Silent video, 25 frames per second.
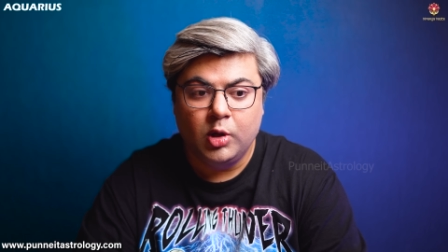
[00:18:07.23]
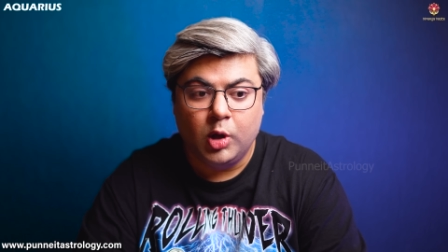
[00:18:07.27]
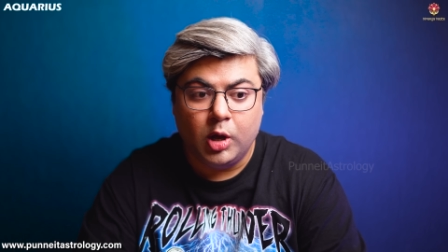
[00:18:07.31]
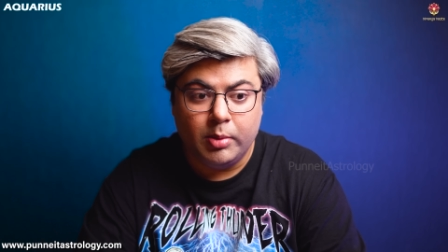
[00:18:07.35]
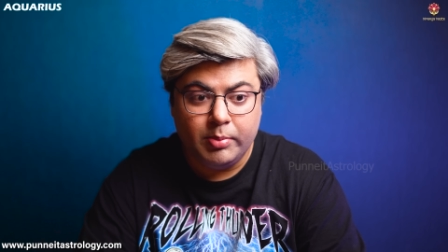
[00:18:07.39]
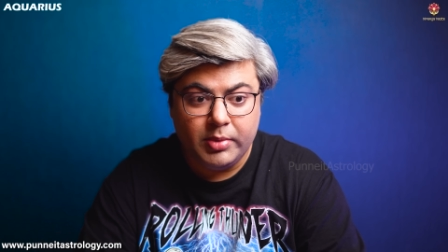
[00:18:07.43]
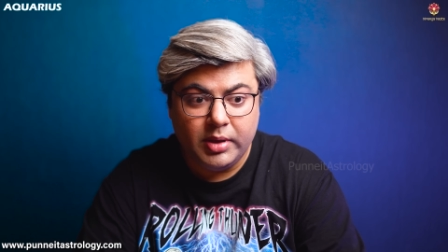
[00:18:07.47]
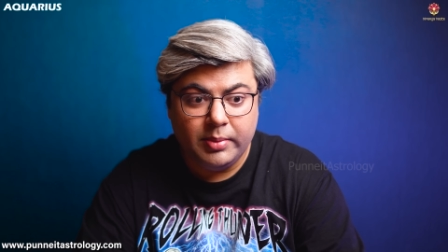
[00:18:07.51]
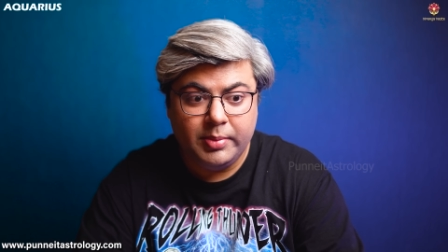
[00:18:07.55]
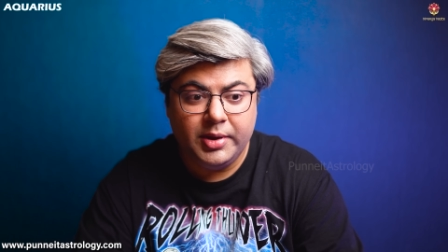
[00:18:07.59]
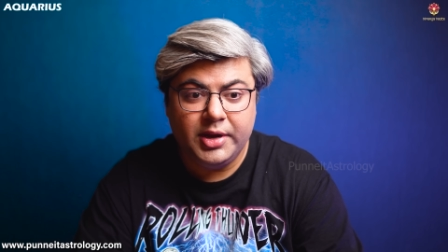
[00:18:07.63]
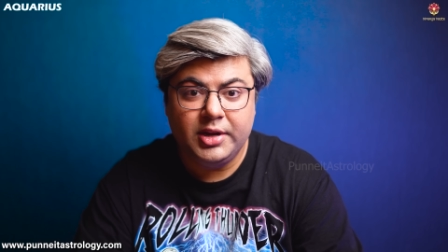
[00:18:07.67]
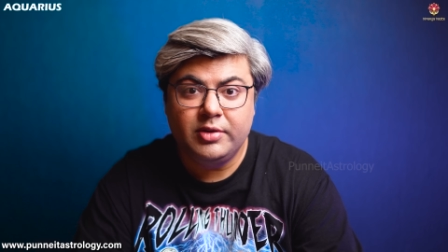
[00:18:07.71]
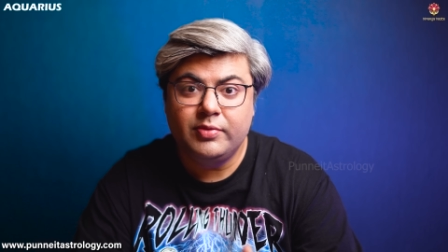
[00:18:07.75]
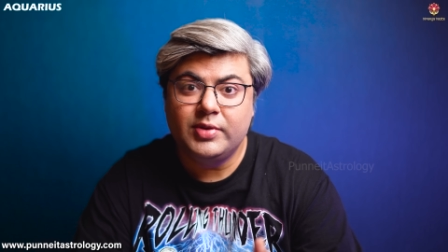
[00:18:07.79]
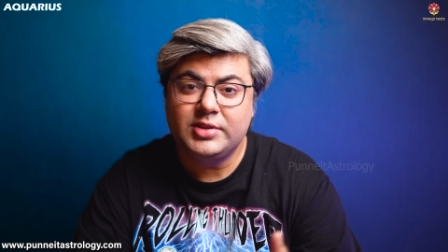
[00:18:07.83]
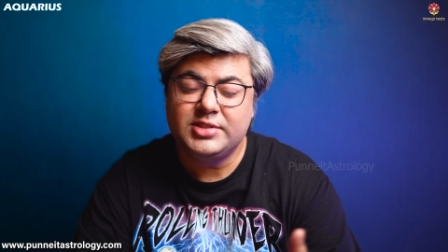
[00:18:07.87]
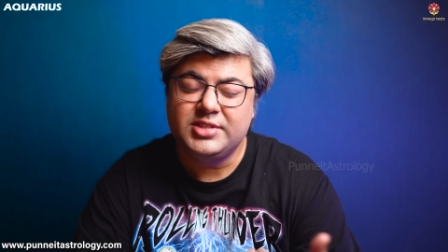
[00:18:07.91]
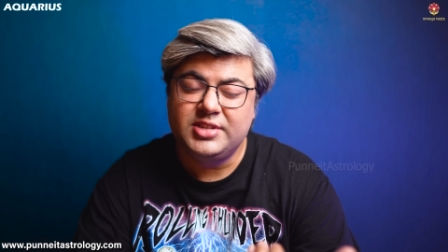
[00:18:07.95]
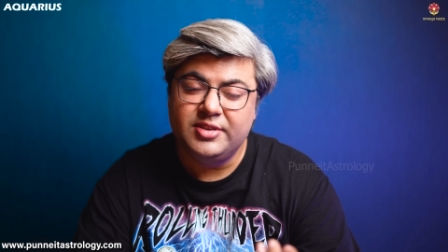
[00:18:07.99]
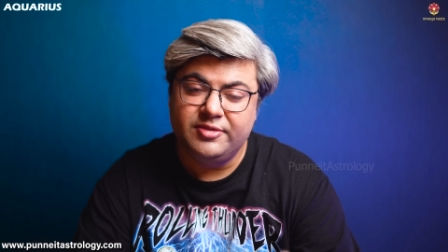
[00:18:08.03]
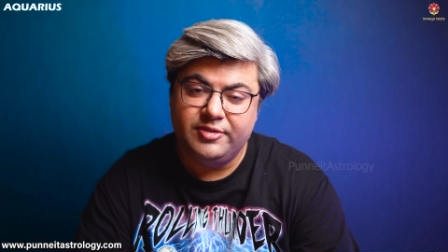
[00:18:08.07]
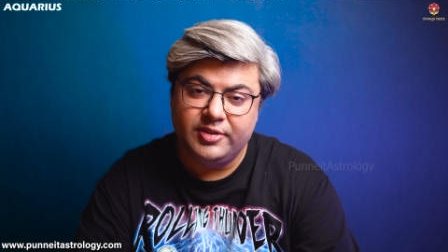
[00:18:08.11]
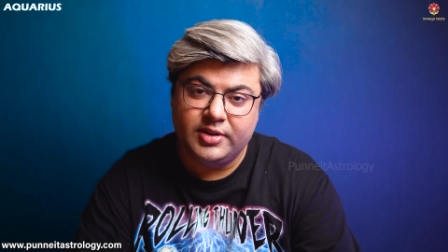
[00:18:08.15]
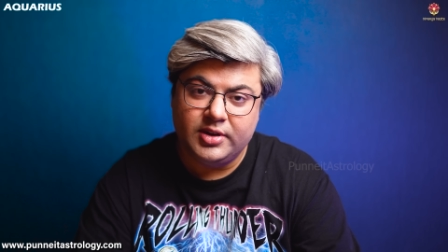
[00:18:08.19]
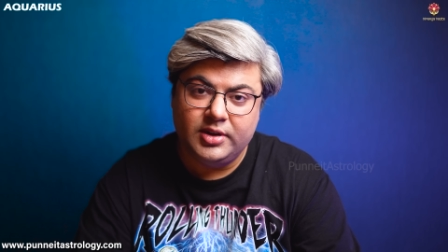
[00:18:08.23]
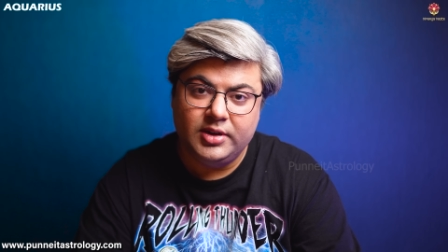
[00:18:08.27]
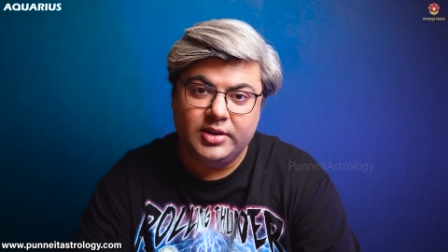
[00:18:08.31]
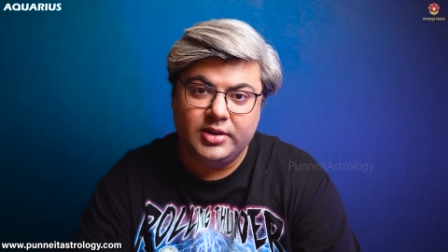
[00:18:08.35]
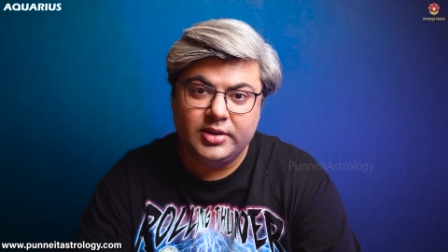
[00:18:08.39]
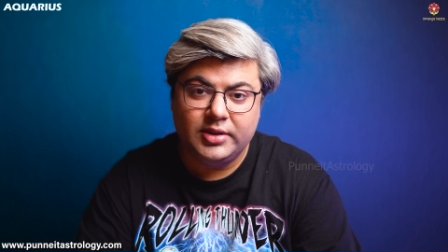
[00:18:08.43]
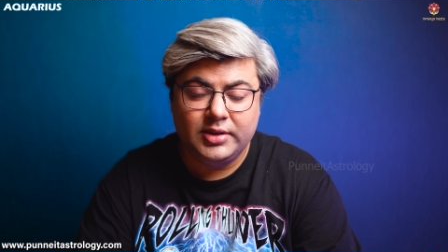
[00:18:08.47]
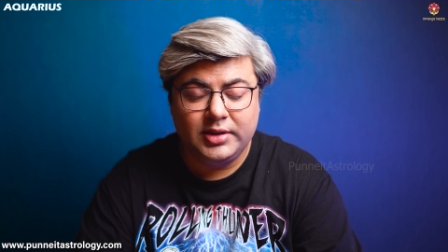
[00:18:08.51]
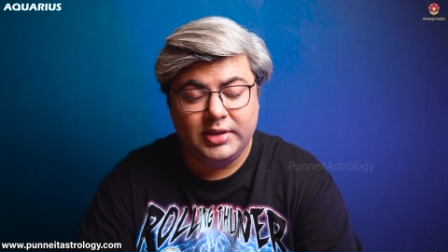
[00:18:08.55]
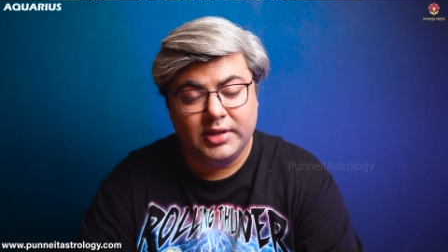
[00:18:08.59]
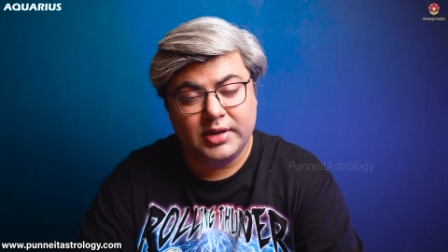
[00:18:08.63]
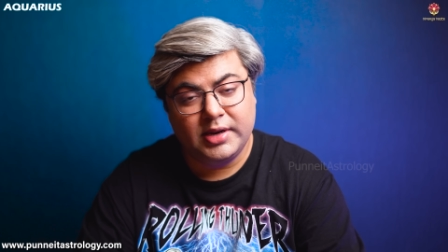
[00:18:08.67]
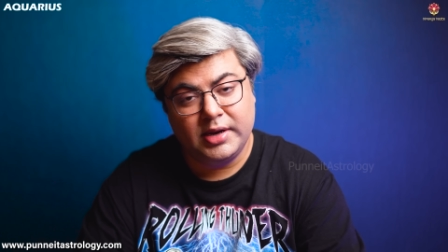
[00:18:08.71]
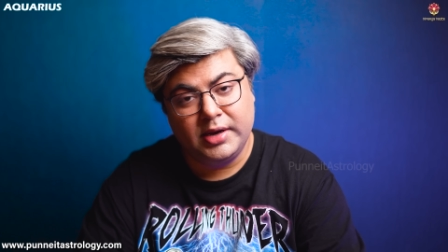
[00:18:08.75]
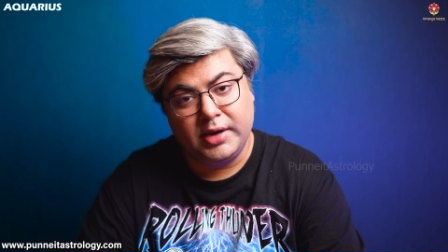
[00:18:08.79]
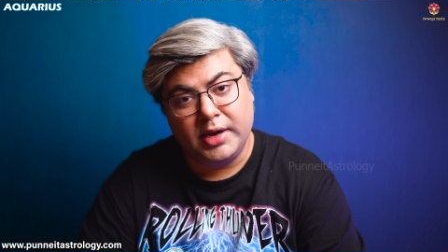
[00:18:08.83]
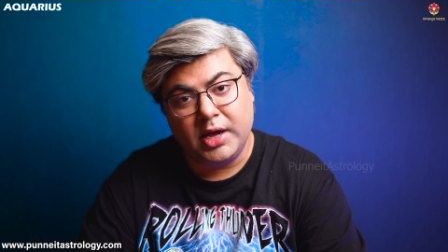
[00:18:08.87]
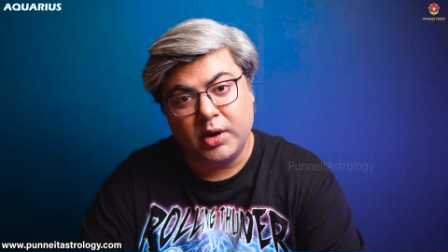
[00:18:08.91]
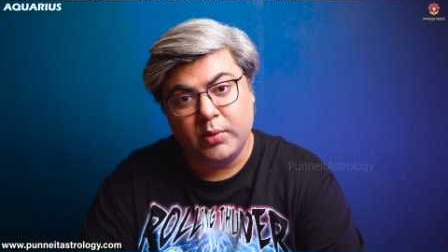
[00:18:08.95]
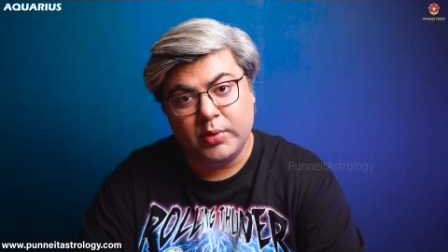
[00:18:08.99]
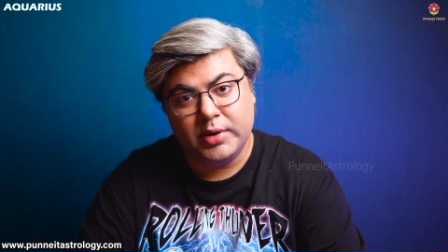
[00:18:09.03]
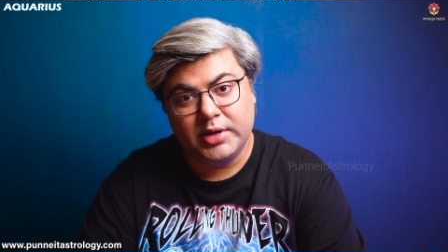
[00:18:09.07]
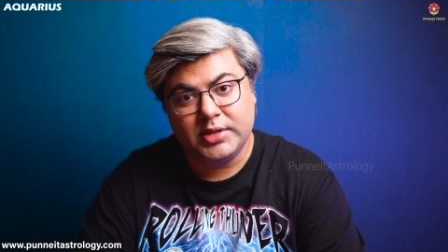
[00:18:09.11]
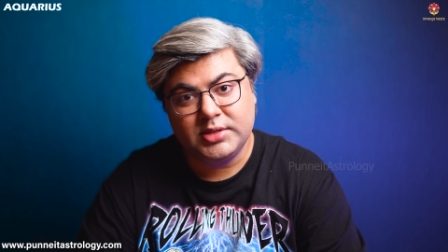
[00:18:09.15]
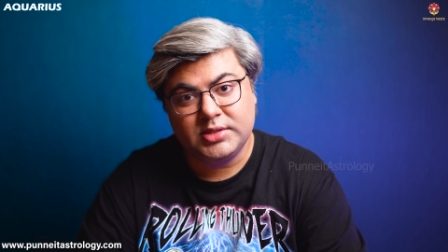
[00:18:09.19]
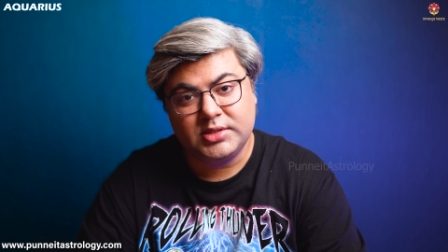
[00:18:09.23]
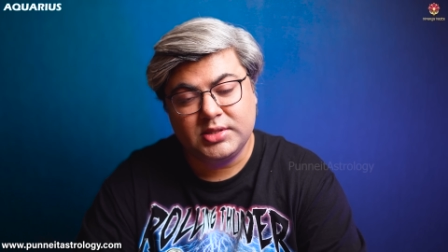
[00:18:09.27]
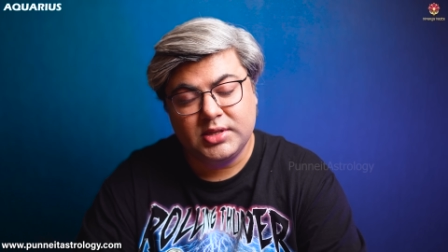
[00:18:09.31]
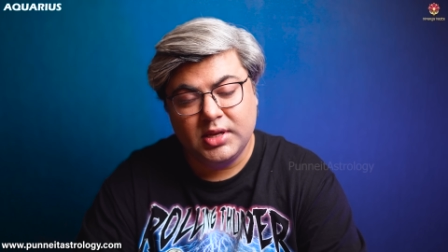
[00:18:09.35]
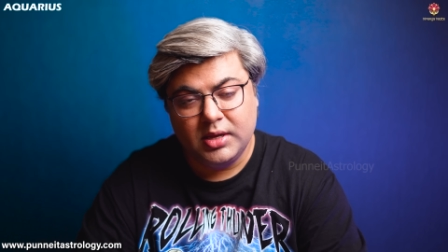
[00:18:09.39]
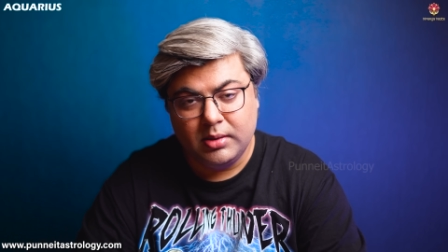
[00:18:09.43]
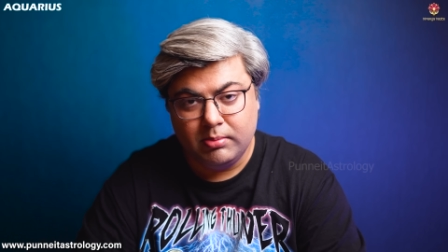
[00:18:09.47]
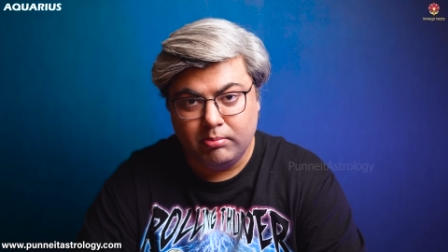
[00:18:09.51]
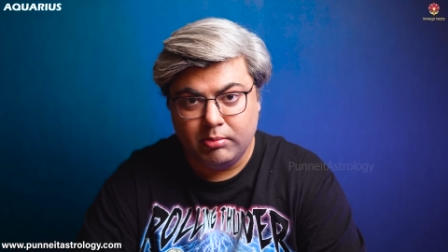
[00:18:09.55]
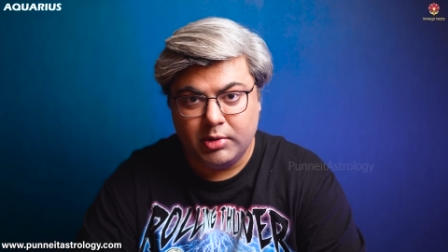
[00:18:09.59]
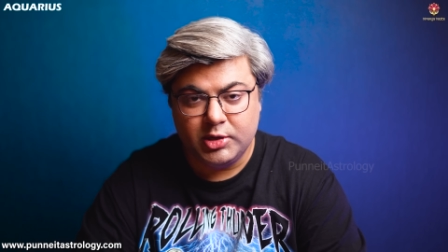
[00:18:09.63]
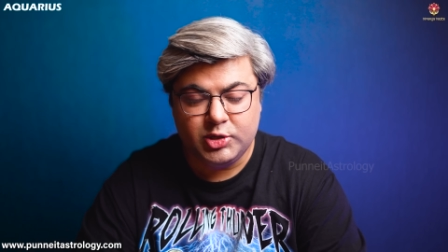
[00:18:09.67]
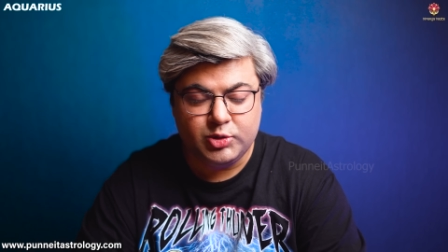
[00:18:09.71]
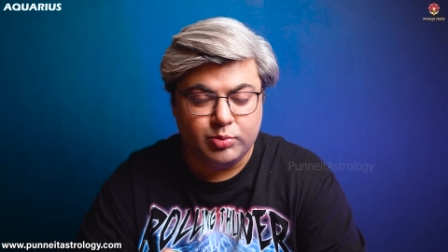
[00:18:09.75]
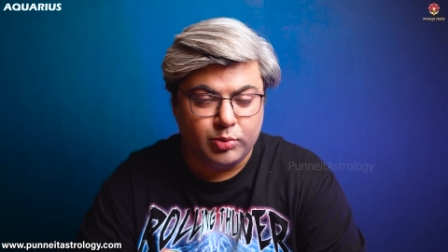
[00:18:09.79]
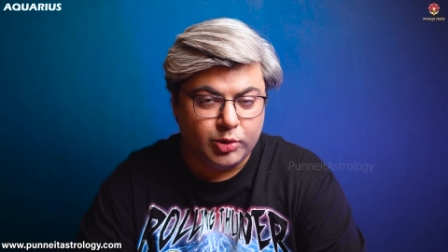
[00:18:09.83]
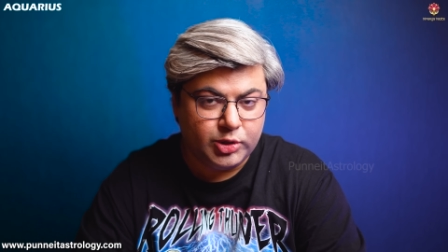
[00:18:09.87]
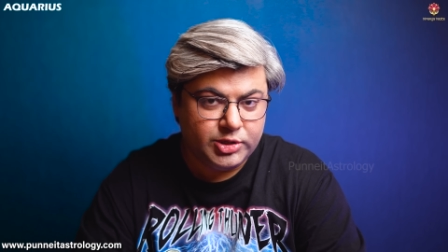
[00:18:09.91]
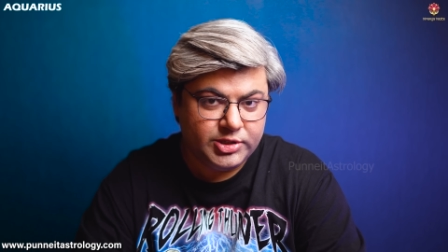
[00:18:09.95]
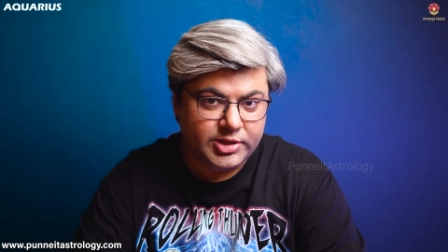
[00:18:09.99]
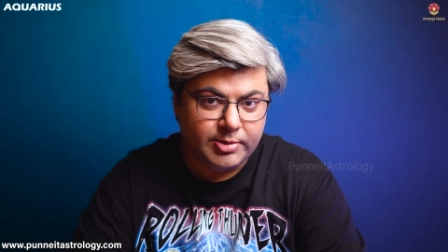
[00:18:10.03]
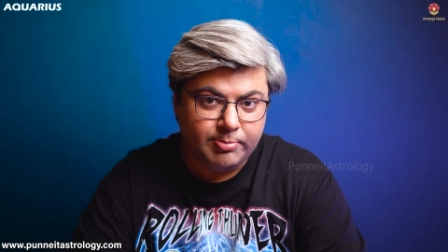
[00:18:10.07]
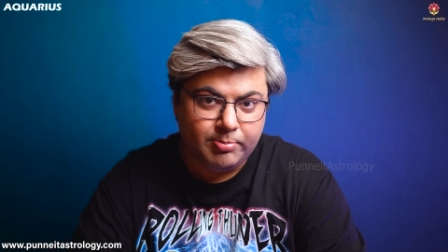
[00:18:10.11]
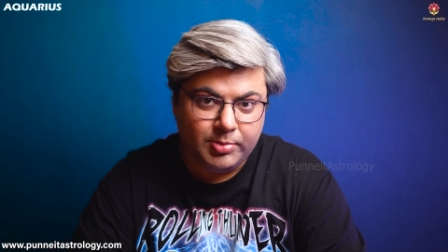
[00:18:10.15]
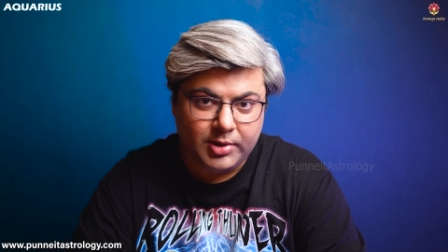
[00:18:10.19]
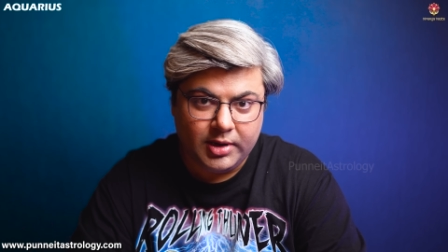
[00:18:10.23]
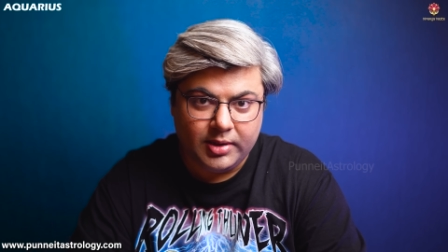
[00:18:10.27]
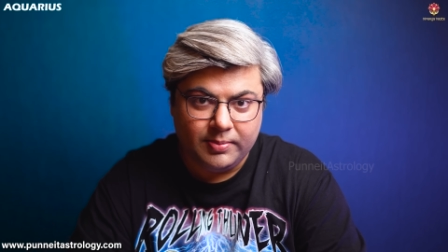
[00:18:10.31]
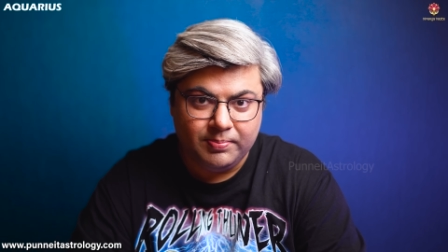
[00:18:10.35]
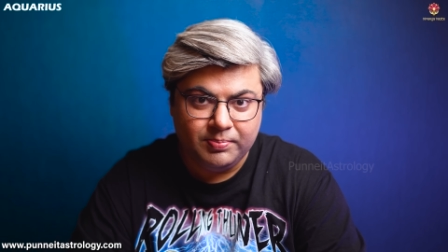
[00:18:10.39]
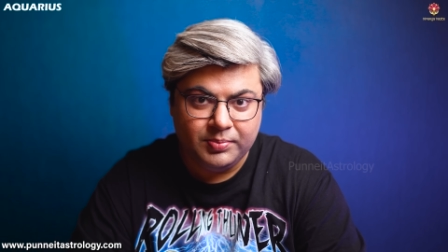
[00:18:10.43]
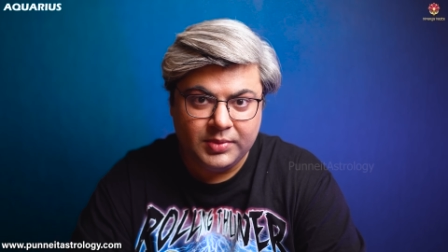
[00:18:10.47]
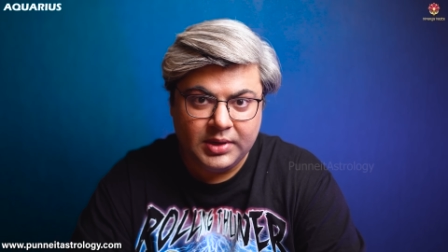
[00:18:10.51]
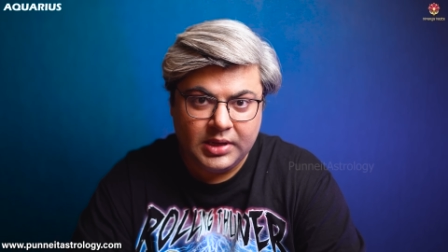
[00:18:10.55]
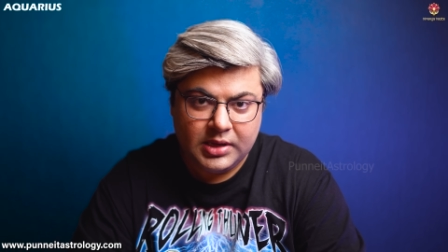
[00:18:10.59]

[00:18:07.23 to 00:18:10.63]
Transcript: or maybe it was difficult earlier and now it is much more simpler.